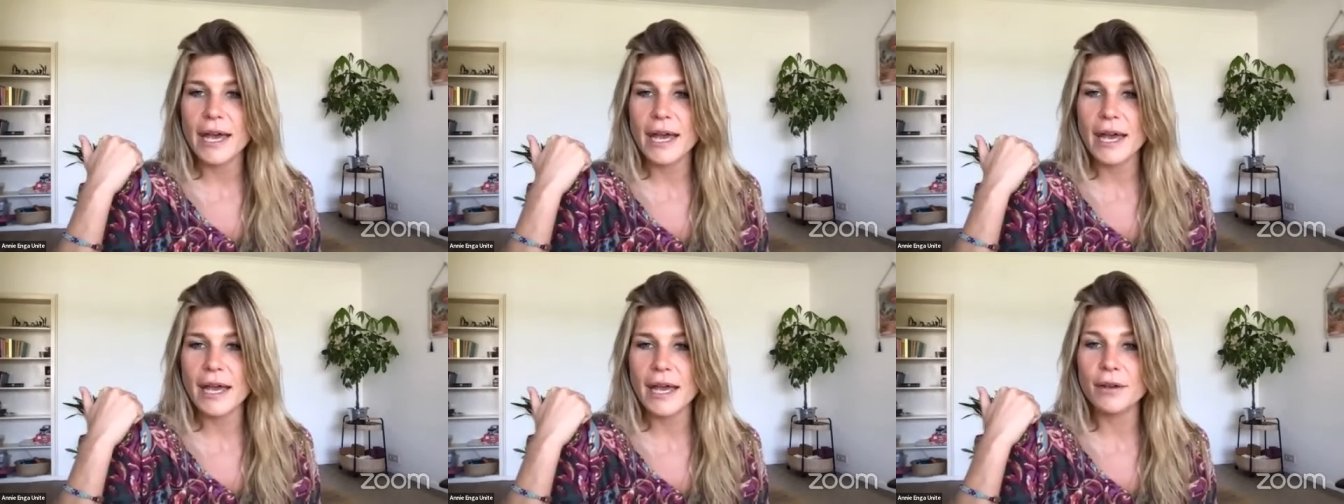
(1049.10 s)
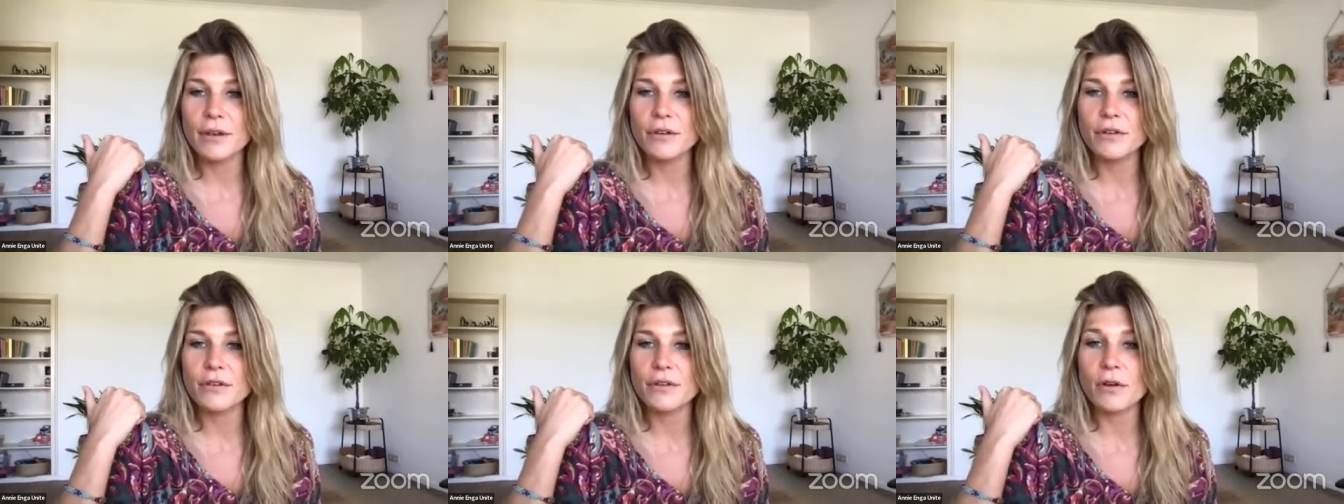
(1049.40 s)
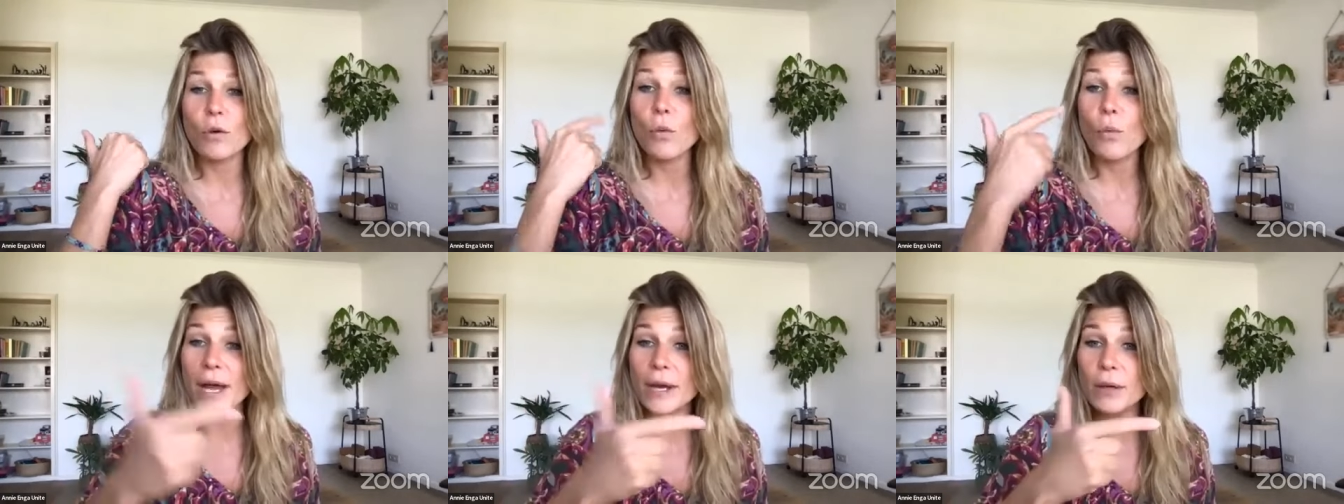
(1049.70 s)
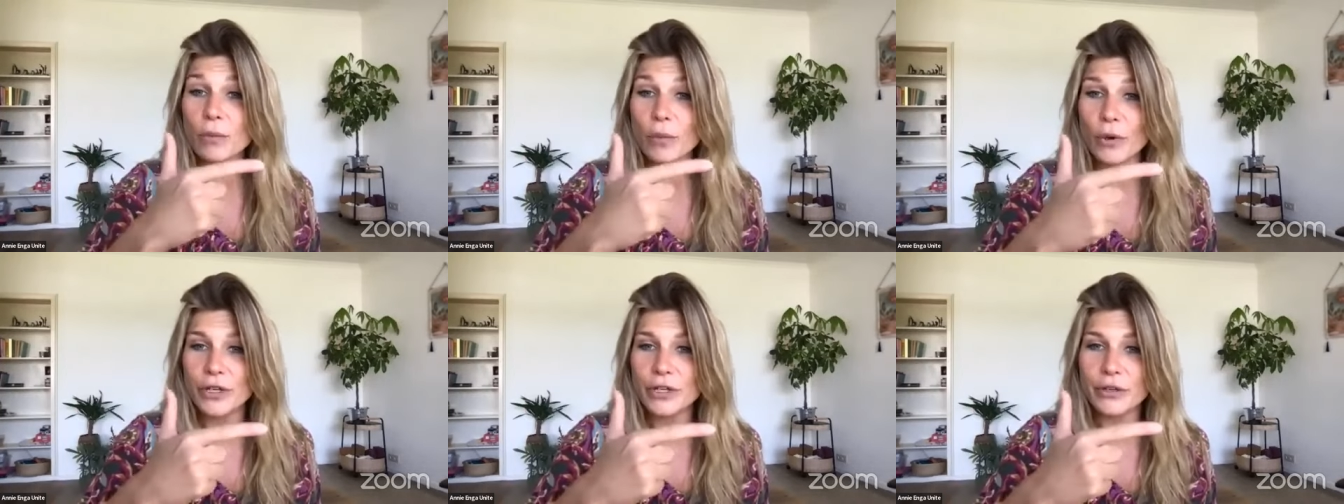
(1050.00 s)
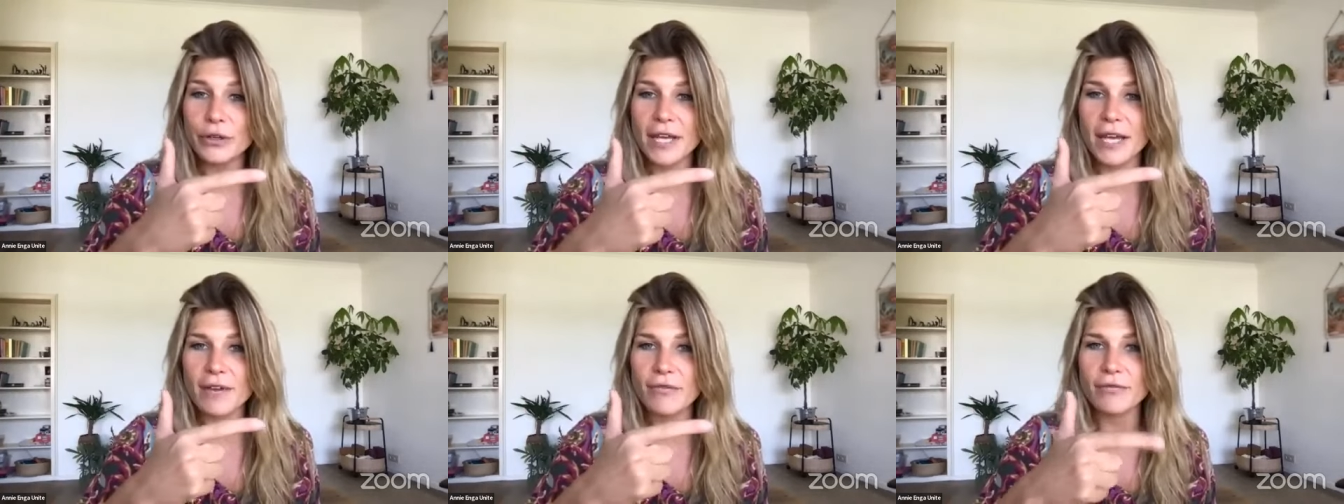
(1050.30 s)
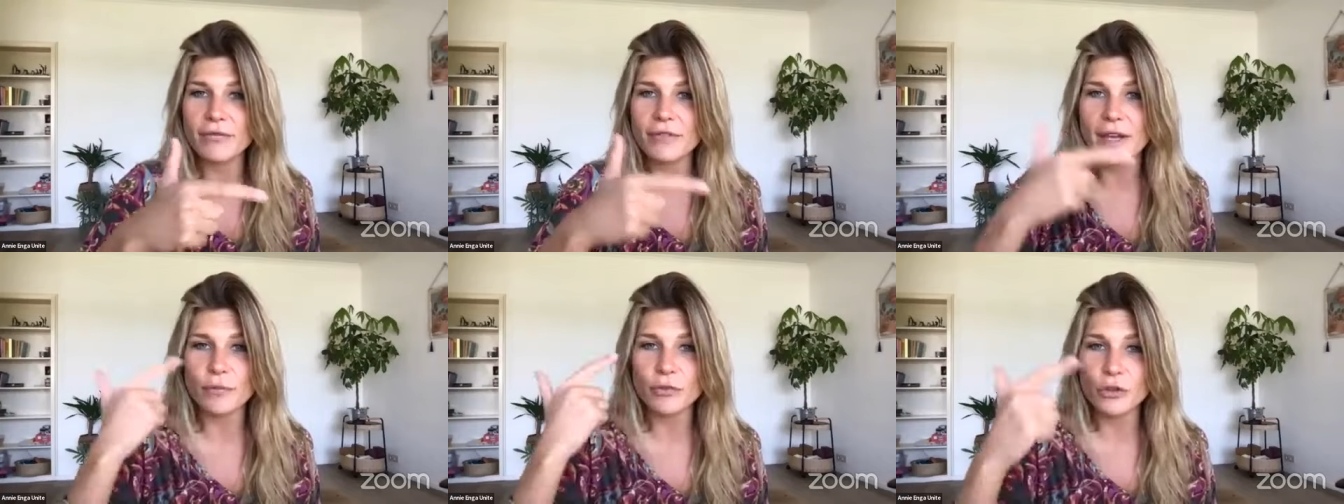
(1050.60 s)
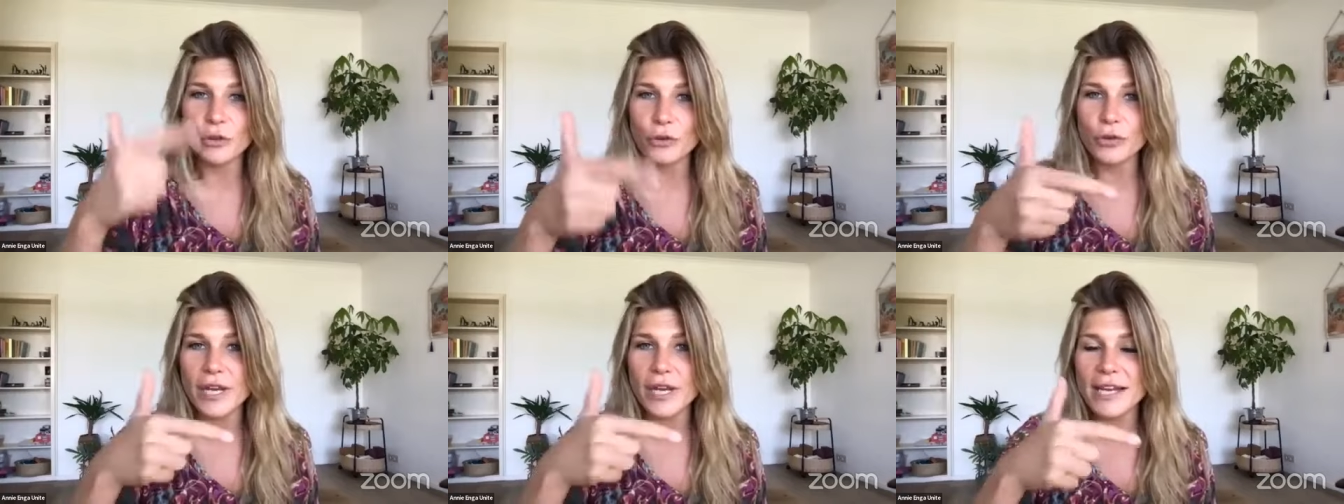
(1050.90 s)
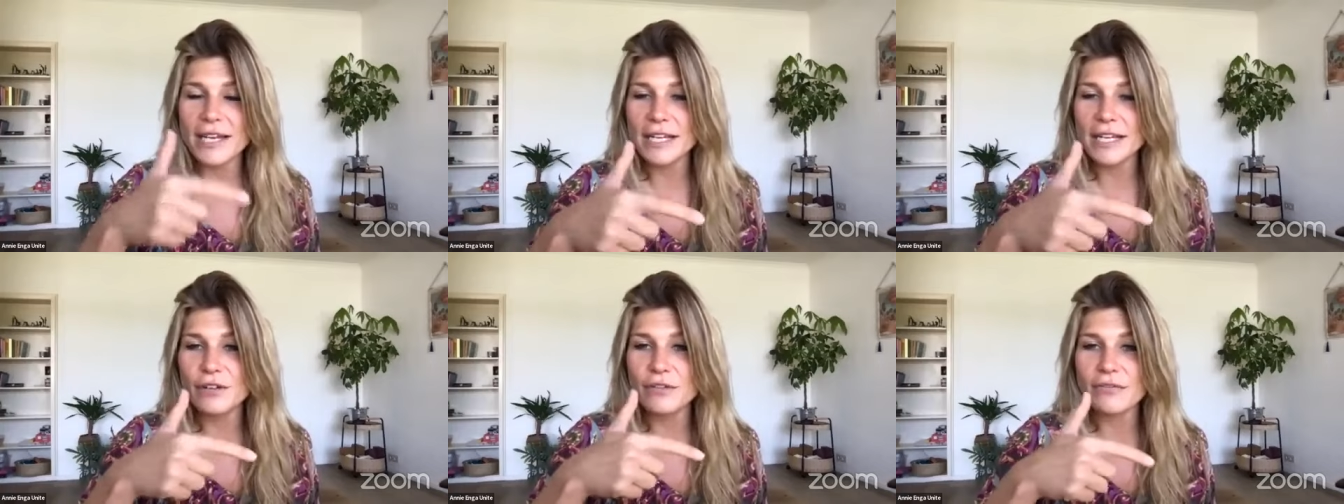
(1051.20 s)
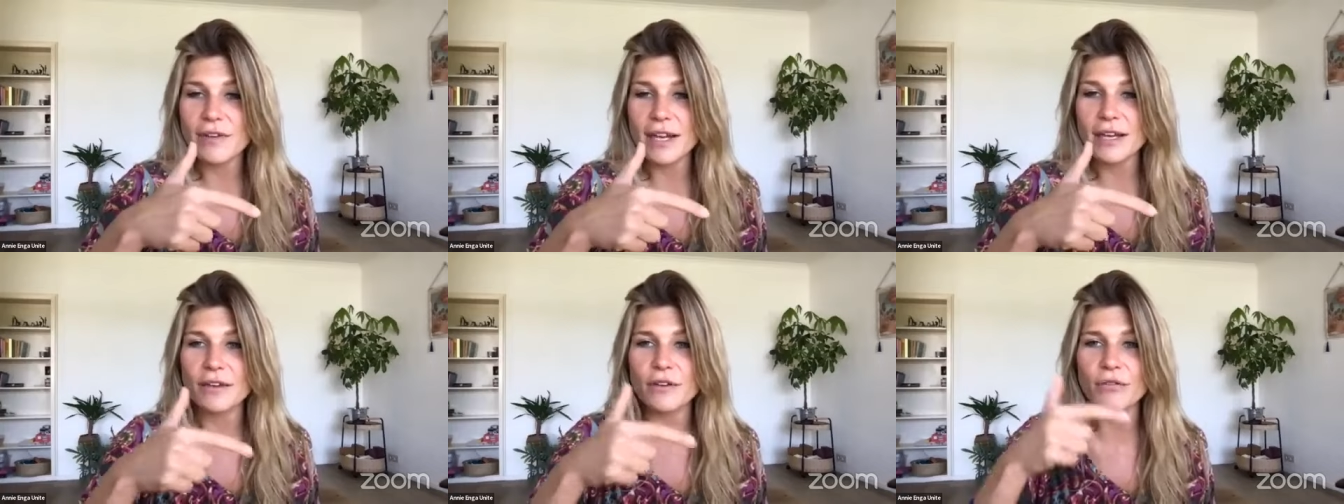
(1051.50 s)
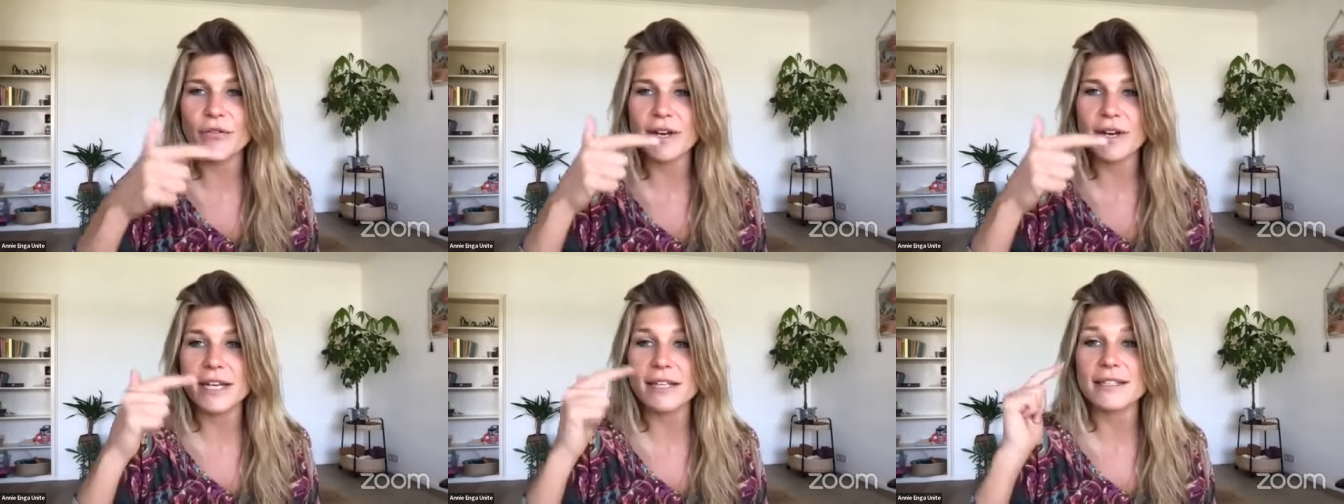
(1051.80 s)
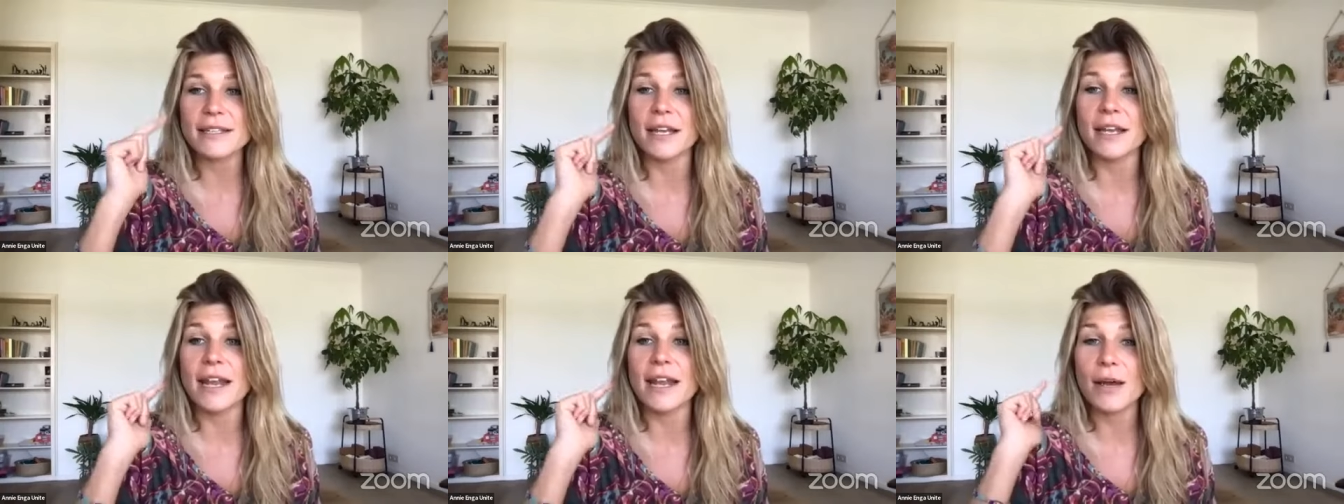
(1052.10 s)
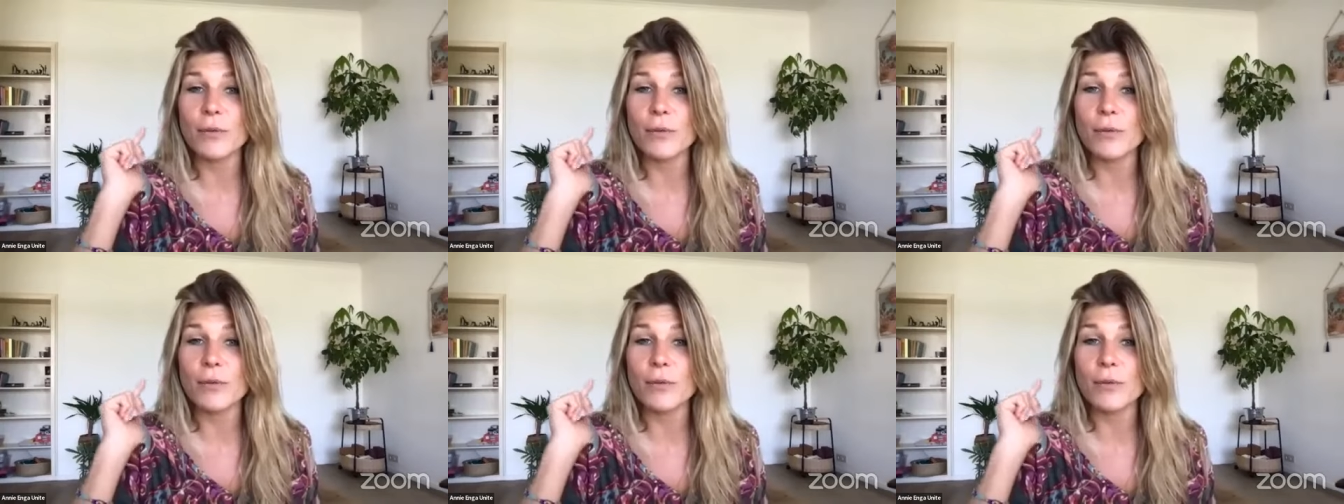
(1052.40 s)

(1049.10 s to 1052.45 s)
And when will you give them? Do they need a valid reason?